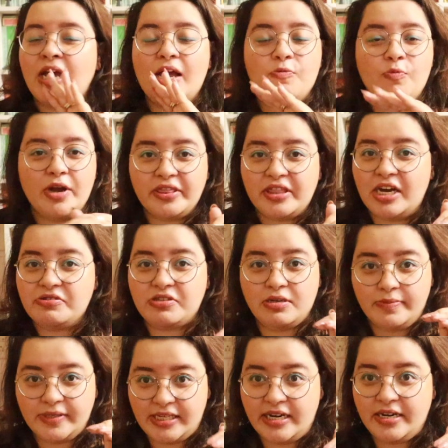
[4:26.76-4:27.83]
I
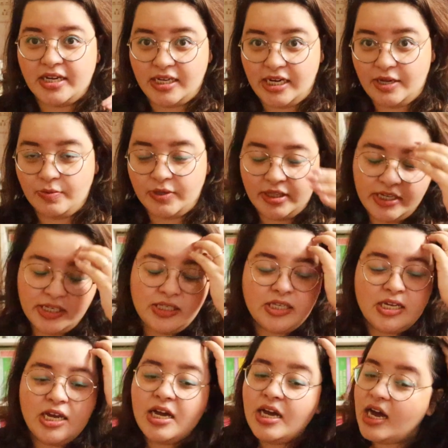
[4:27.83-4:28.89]
1000% agree with
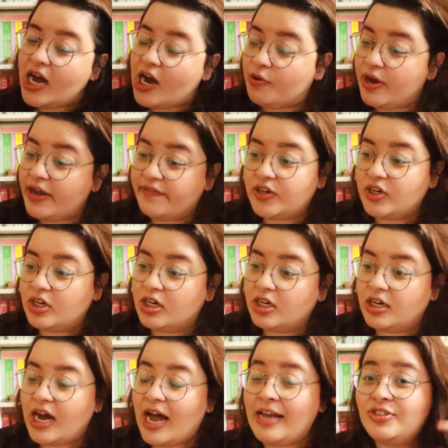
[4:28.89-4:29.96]
this.
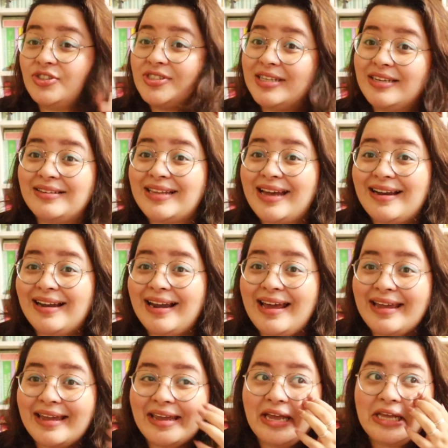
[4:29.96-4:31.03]
However, I just think that
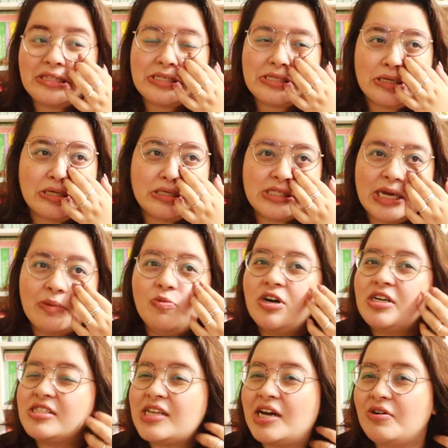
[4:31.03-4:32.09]
it's
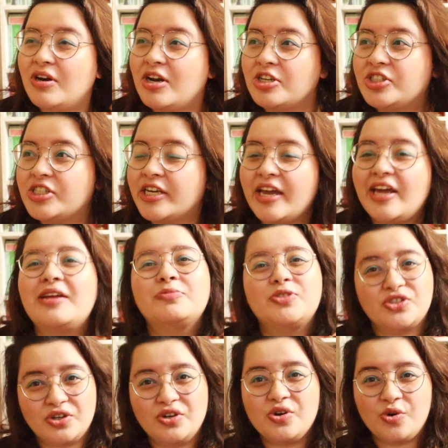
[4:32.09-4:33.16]
somewhat sound logic and I'm
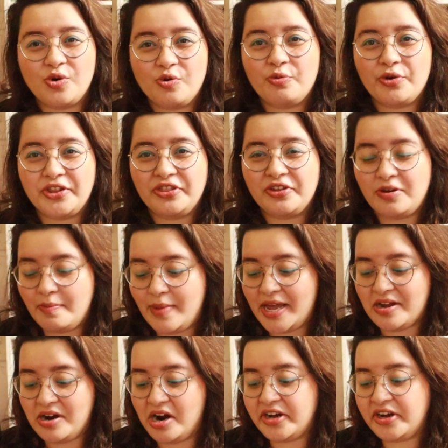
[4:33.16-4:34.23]
just gonna go with
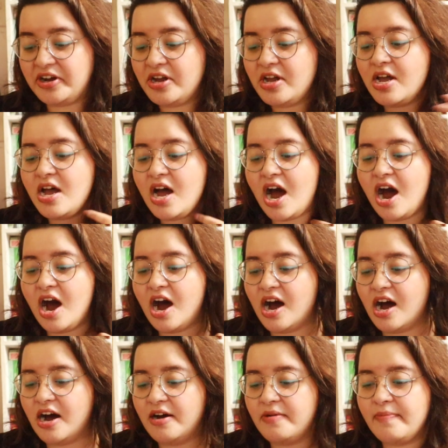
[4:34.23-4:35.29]
my gut.
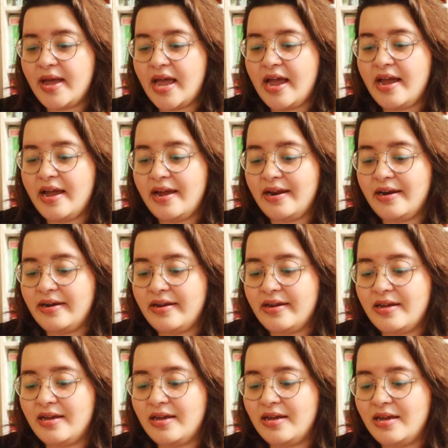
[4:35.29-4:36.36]

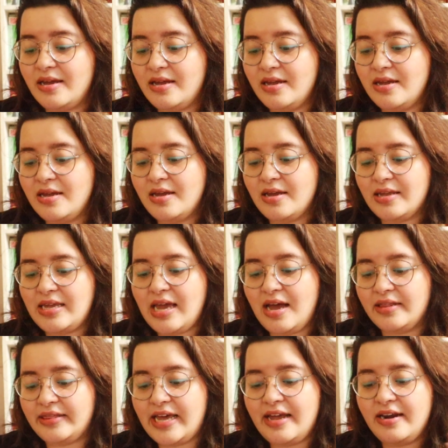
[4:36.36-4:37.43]
Yeah,
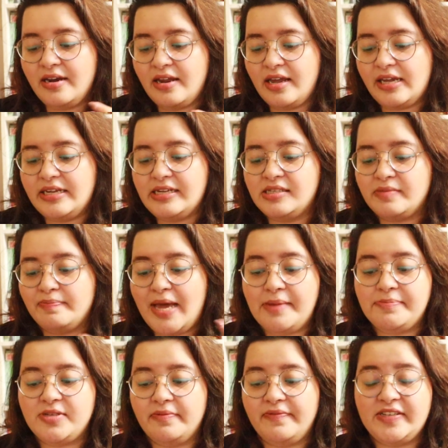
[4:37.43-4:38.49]
then is
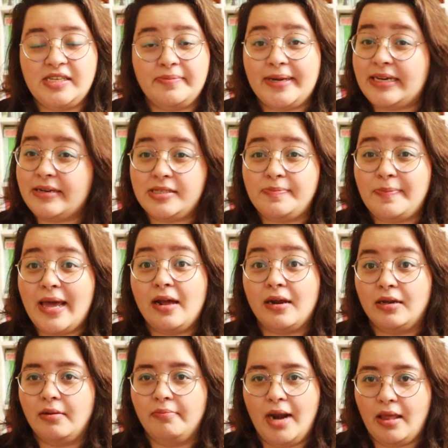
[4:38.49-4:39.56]
Maps of Our
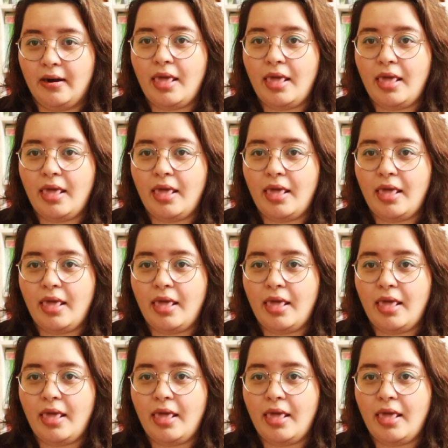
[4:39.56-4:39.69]
Spectacular